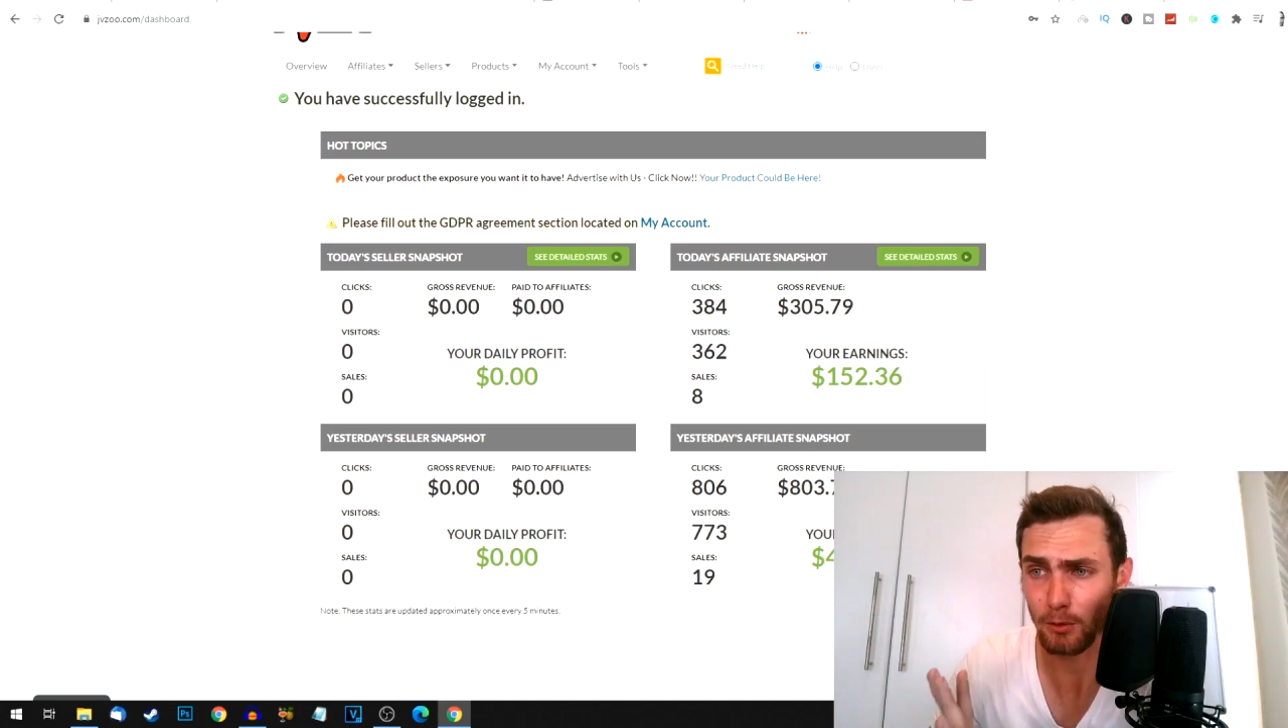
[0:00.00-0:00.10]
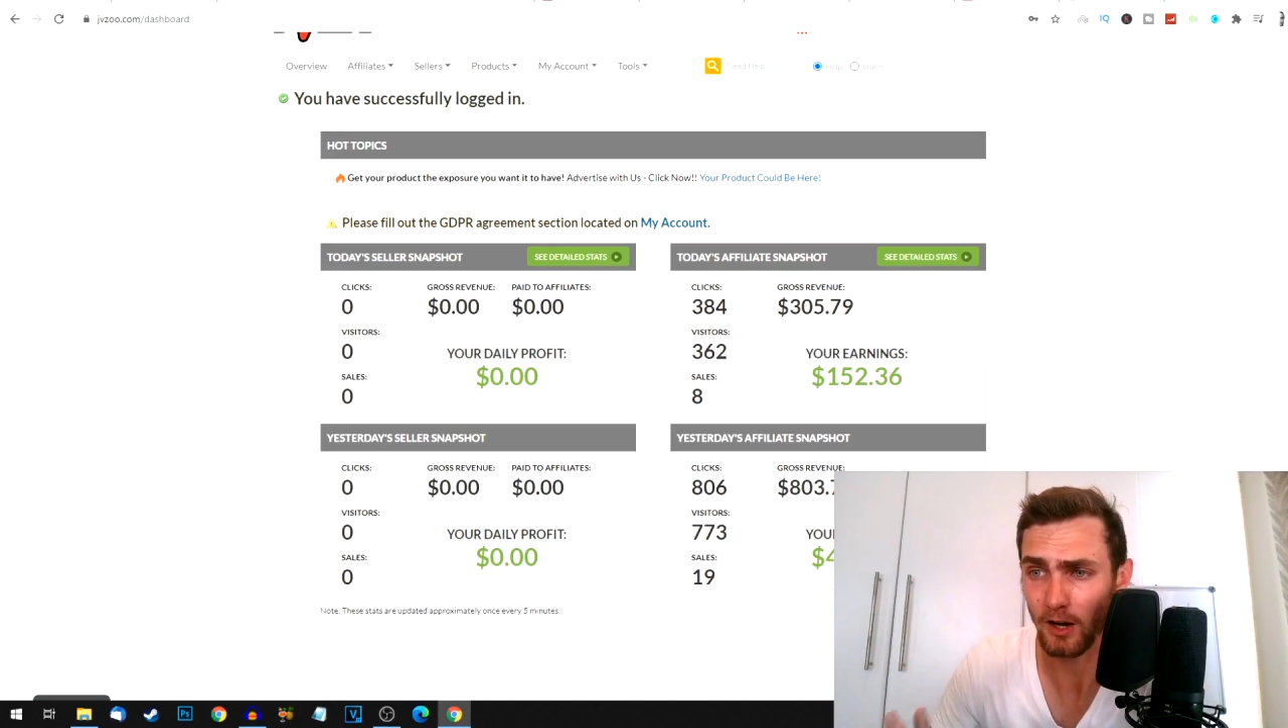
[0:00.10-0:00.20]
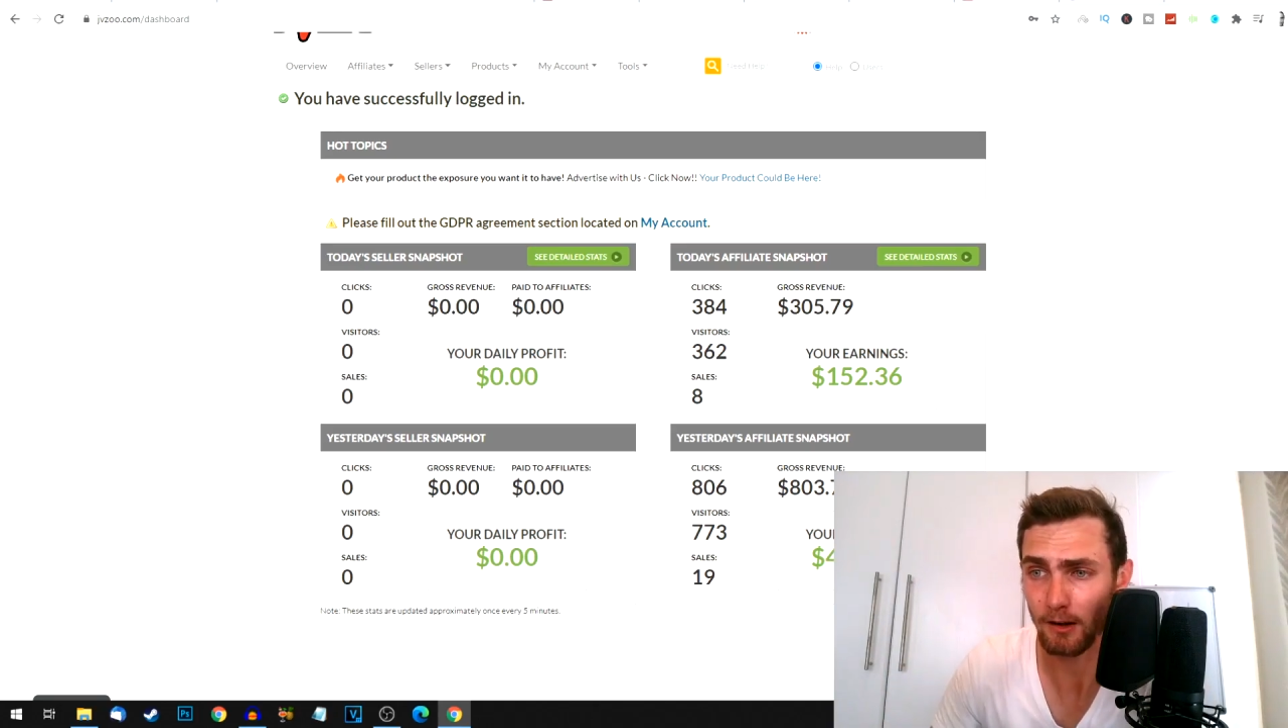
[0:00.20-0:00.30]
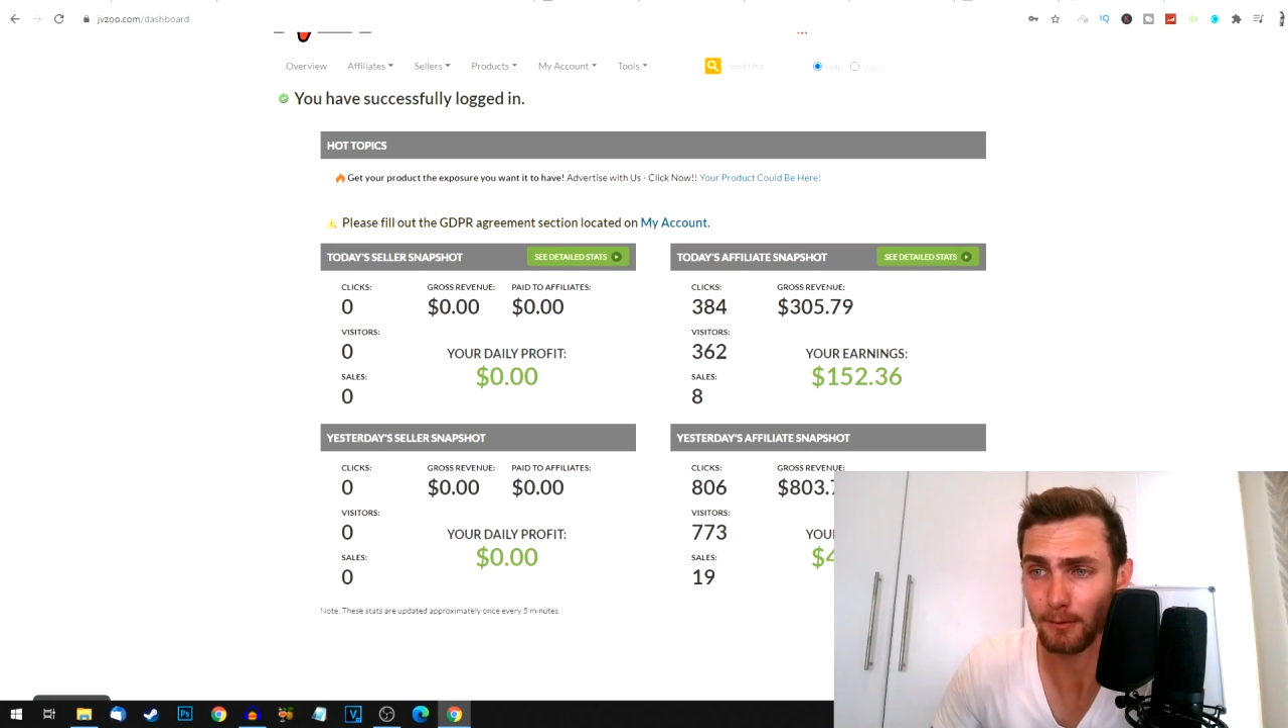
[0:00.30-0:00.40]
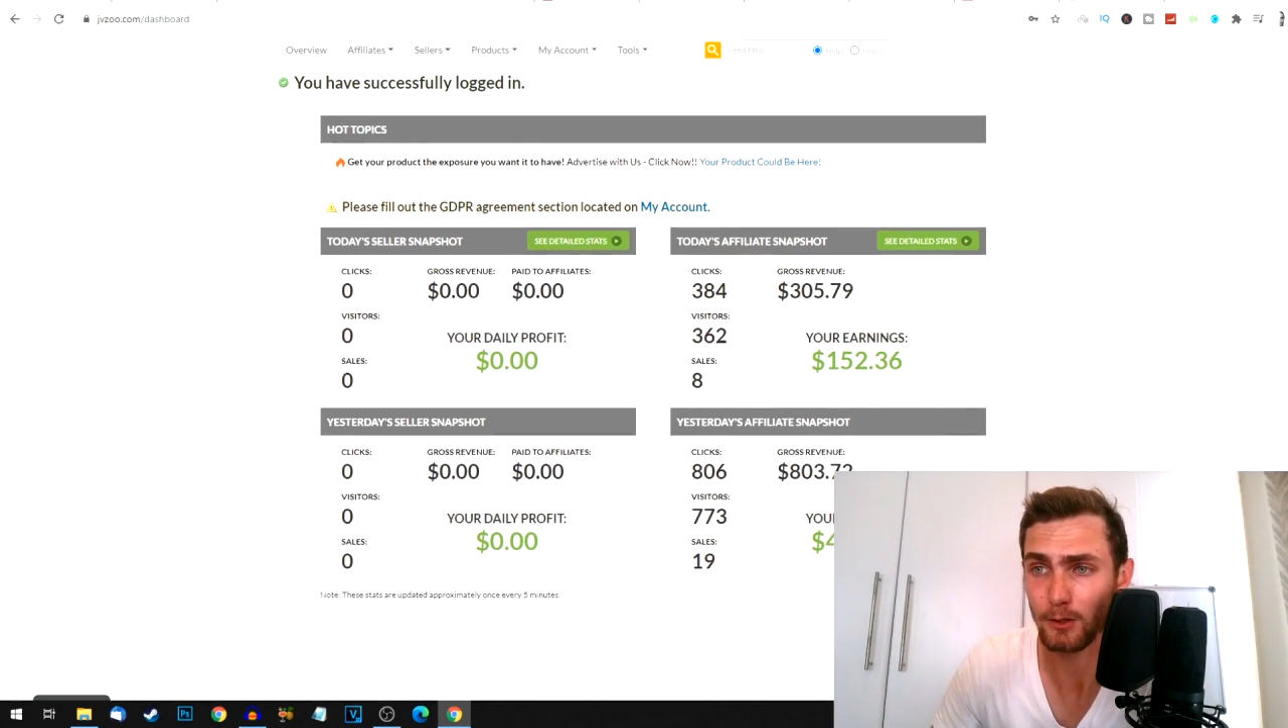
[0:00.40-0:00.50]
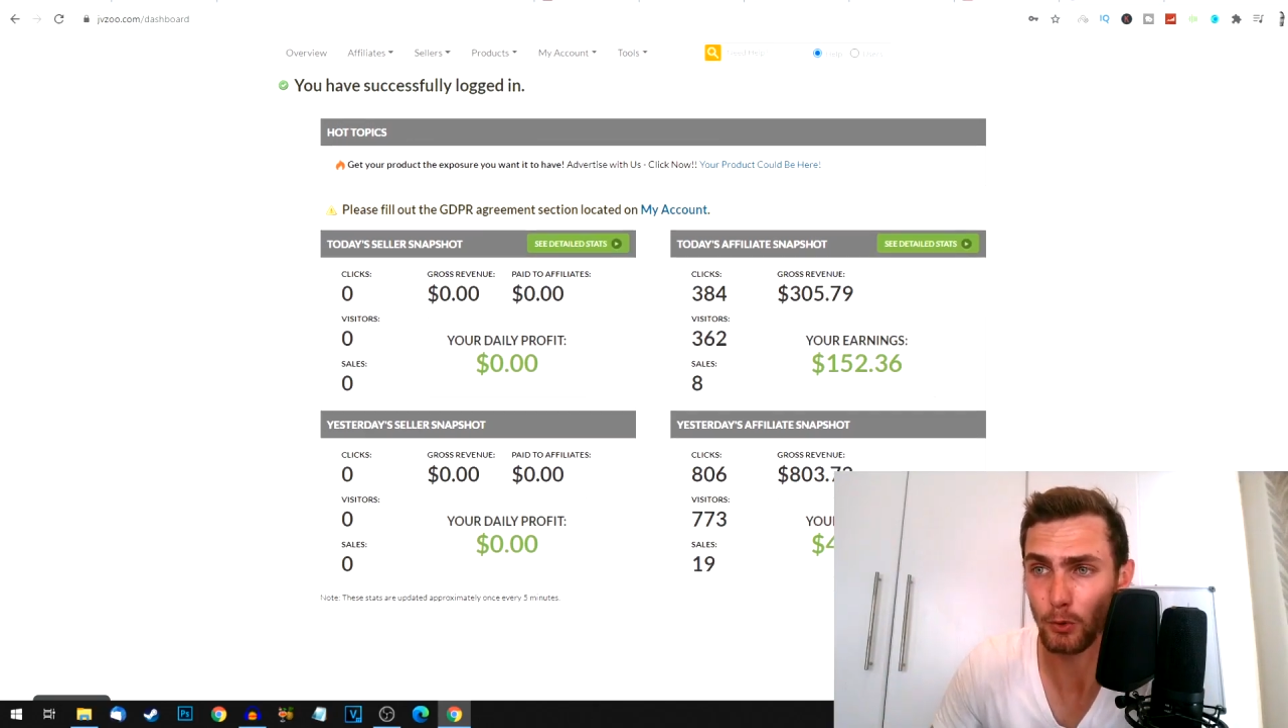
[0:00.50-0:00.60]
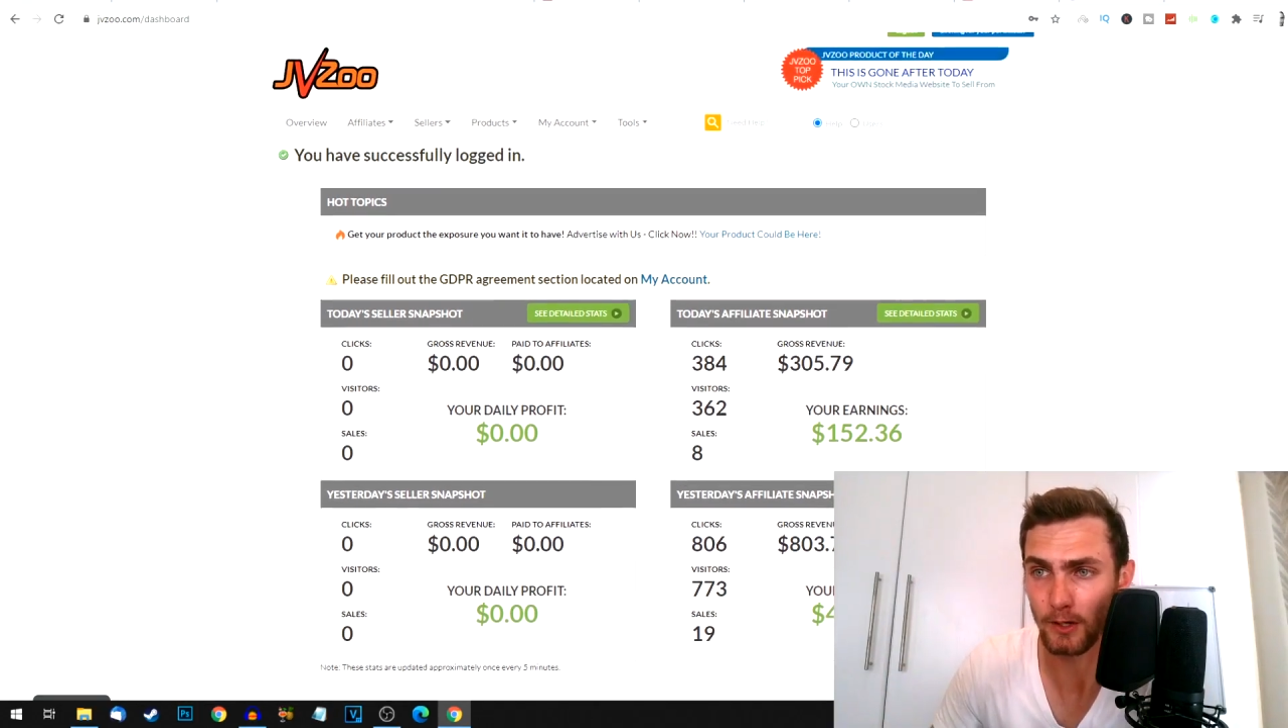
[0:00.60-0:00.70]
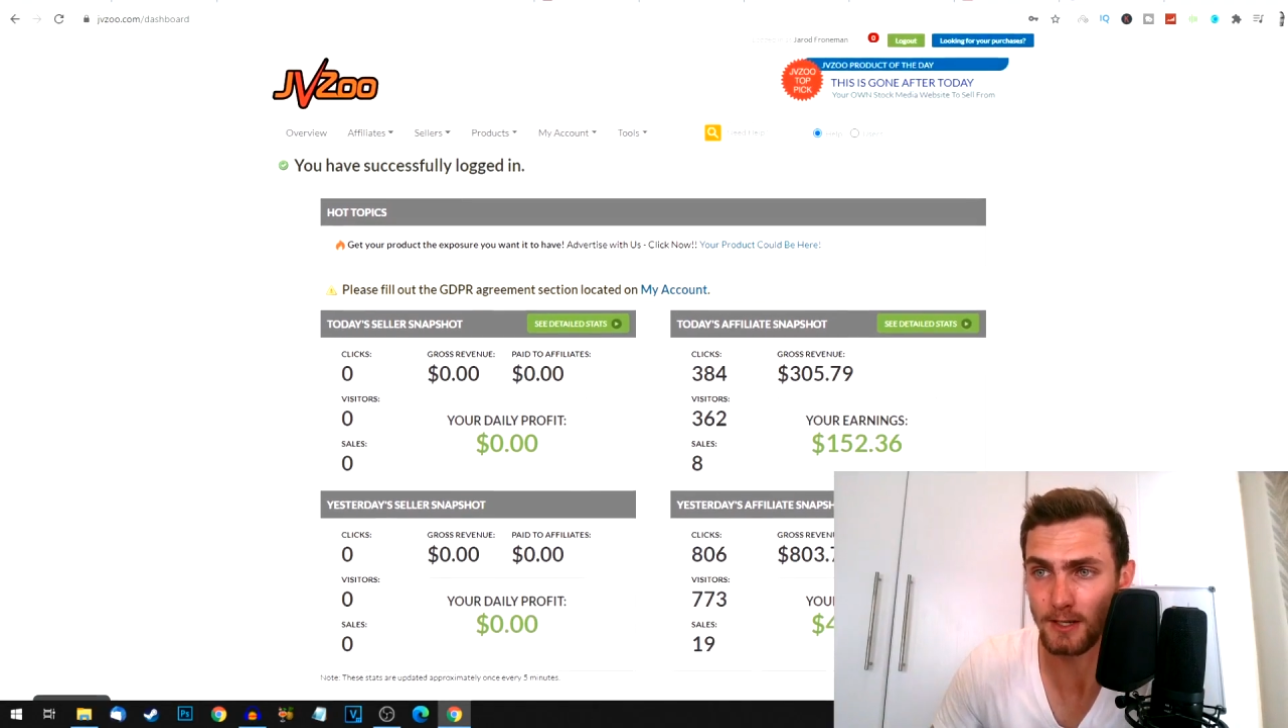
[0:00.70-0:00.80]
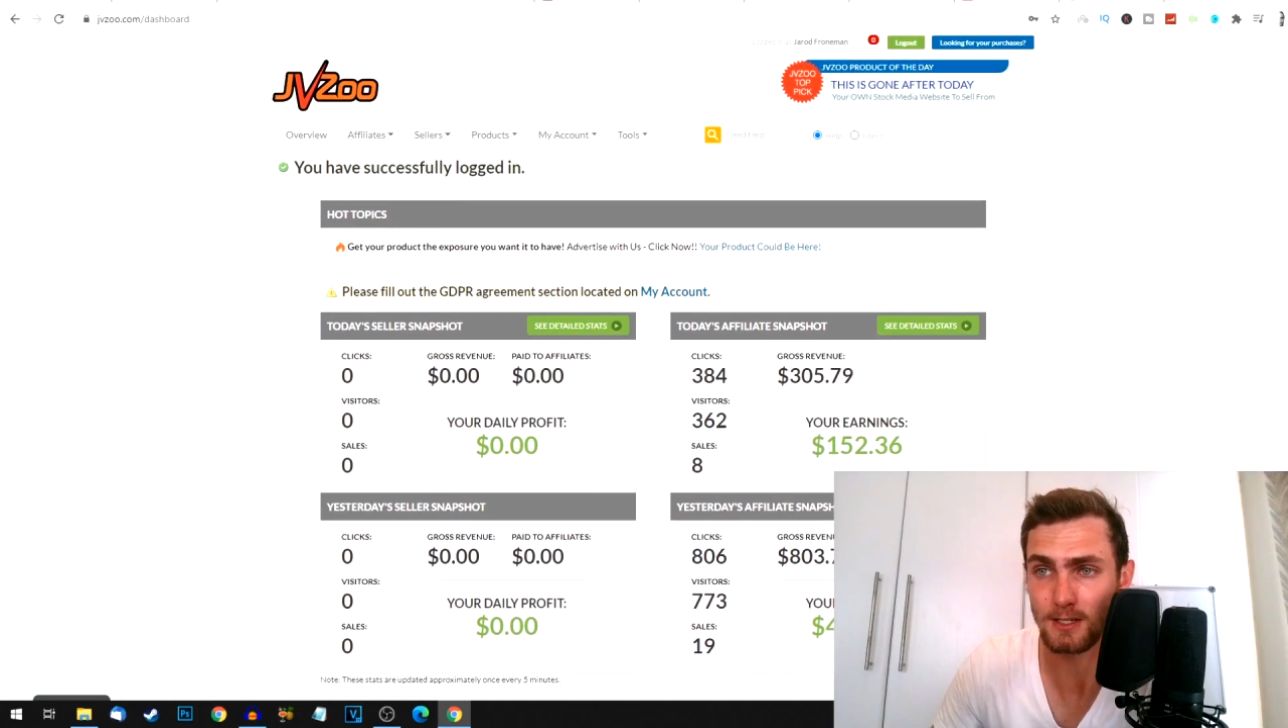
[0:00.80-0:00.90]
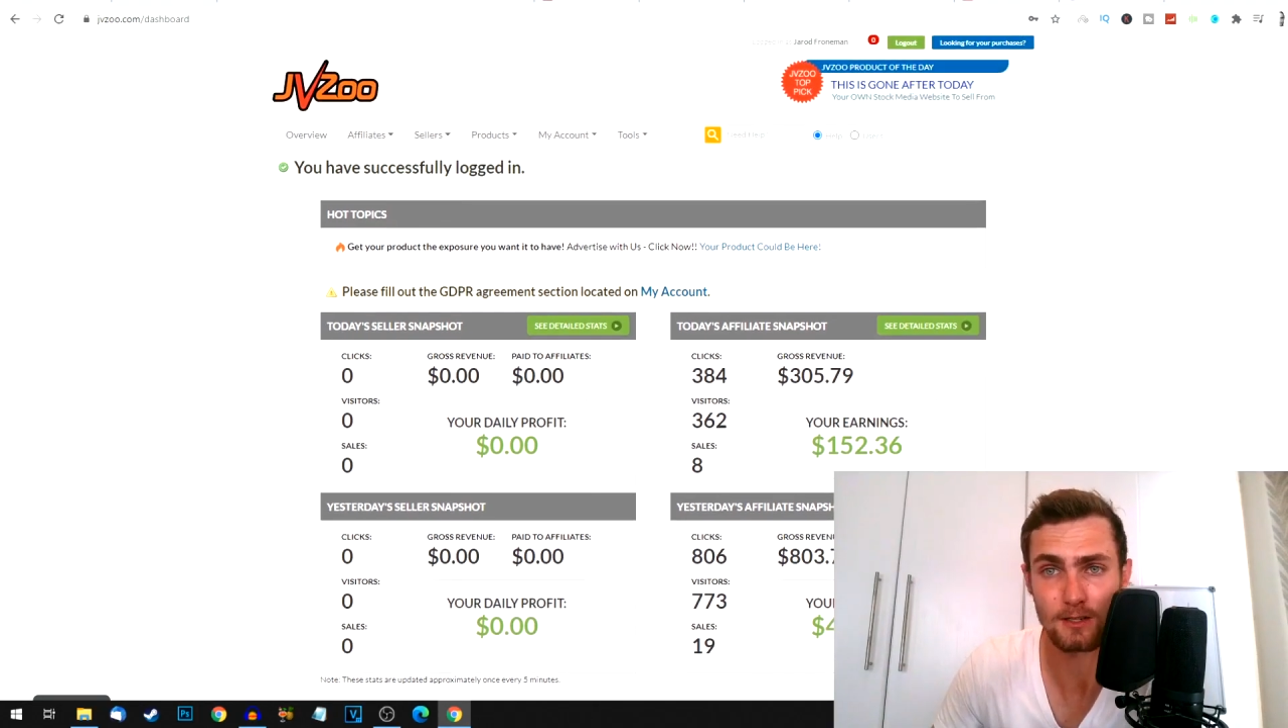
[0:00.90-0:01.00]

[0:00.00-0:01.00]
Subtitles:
I've been doing is,